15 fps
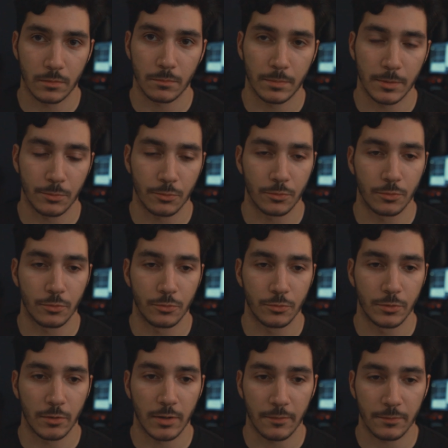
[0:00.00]
people who
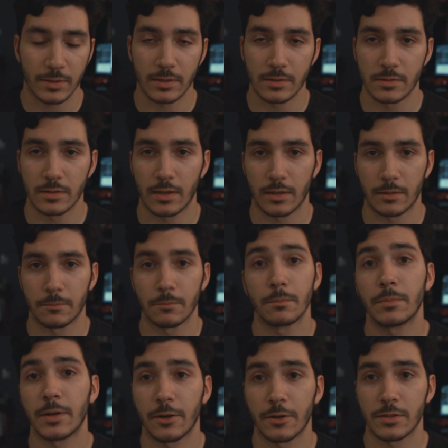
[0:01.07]
don't have kids
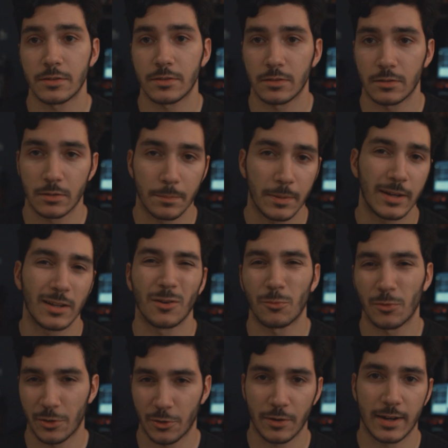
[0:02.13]
and parents, depending on
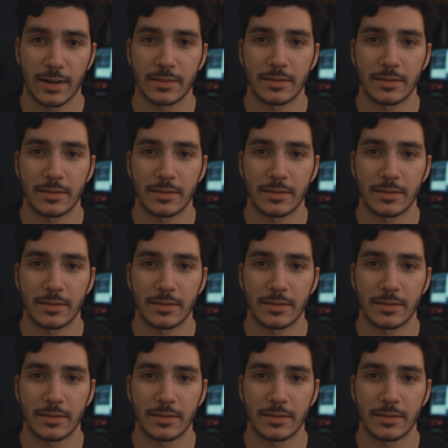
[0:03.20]
where you're at.